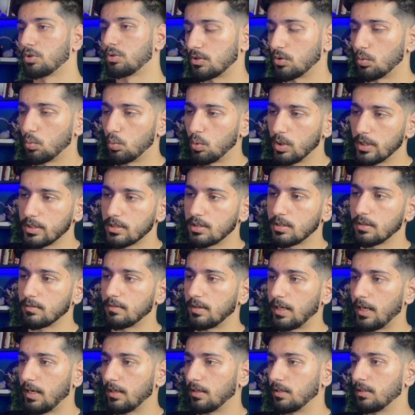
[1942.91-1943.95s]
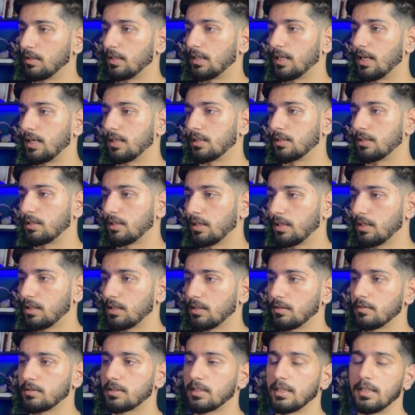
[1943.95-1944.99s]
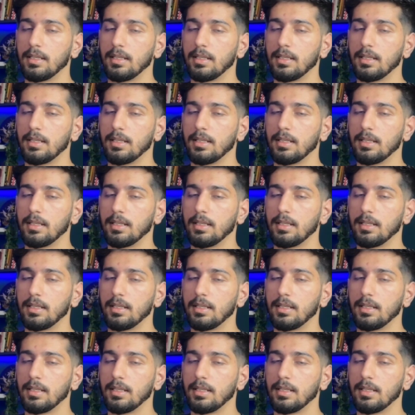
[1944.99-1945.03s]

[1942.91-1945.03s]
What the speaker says: So once you've added the ad creatives,